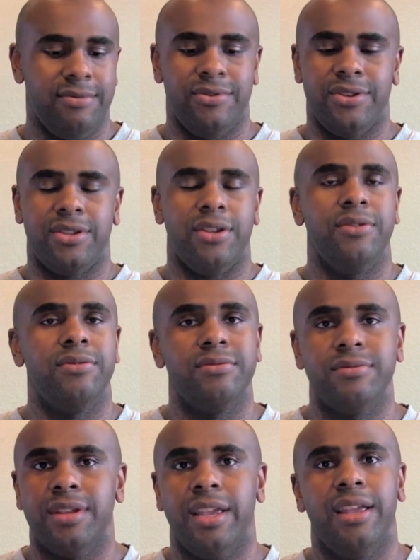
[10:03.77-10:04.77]

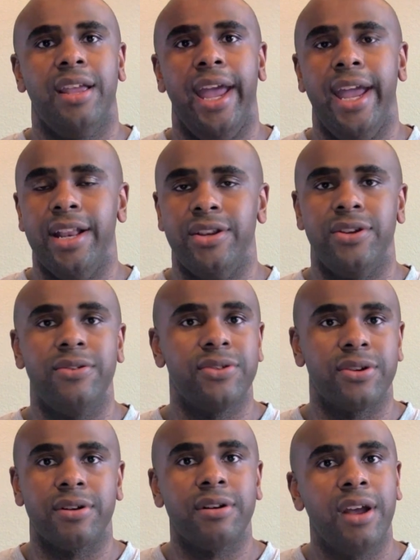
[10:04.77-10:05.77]
student and
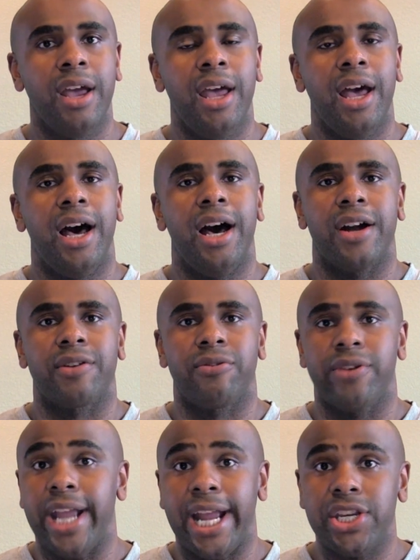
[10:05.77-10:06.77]
user
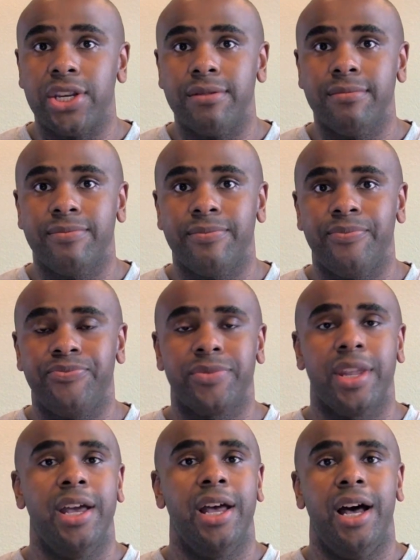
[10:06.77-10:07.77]
creation,
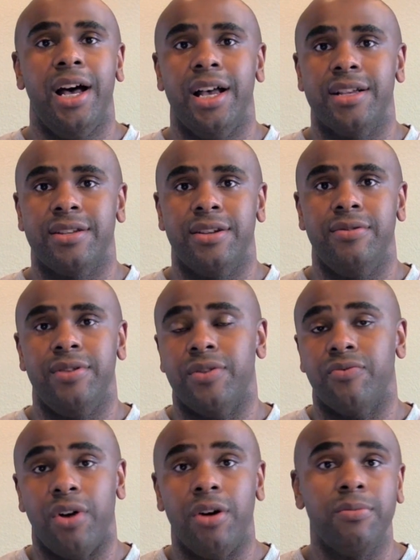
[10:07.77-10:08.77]
student
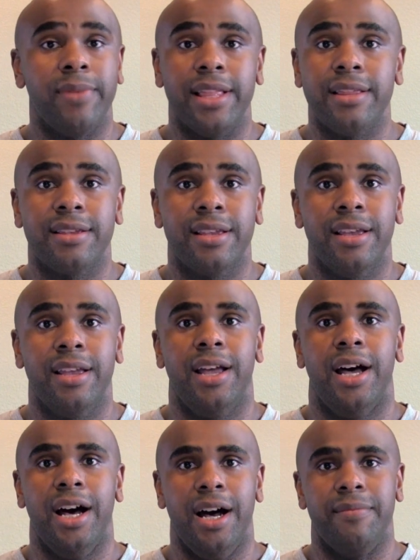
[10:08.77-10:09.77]
enrollments,
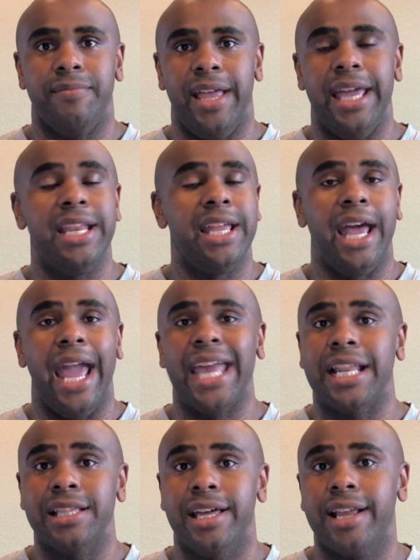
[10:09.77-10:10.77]
any
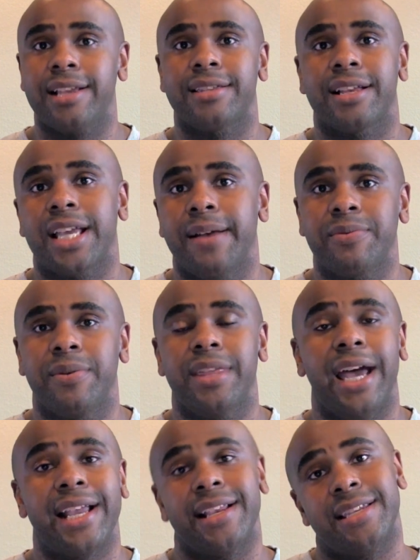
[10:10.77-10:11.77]
analytics that comes with
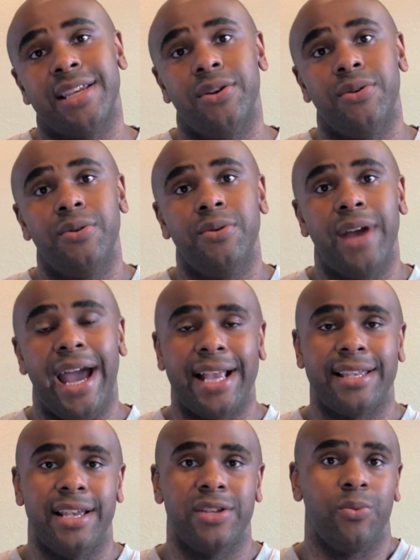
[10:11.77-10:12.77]
it. I can see who
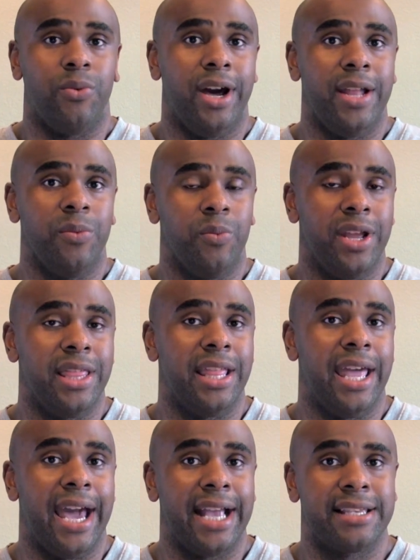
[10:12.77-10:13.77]
accessed what and when
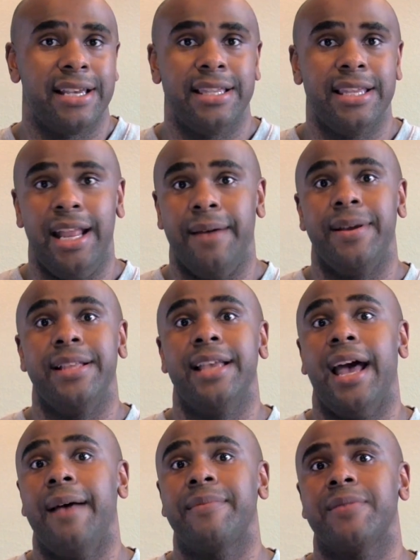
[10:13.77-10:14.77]
they accessed it, how many
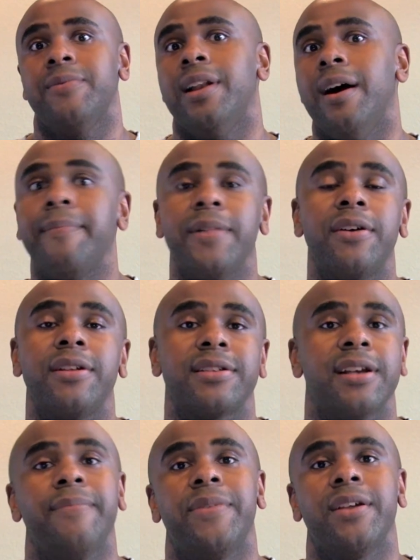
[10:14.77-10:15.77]
times someone uploaded
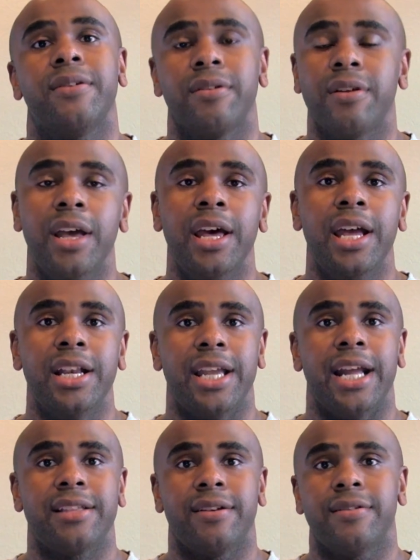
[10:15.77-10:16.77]
something or
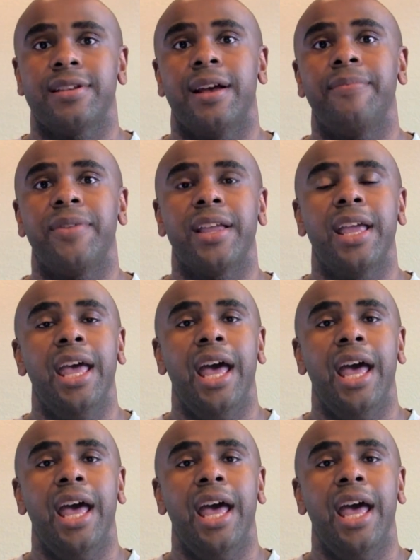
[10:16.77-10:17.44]
checked on something.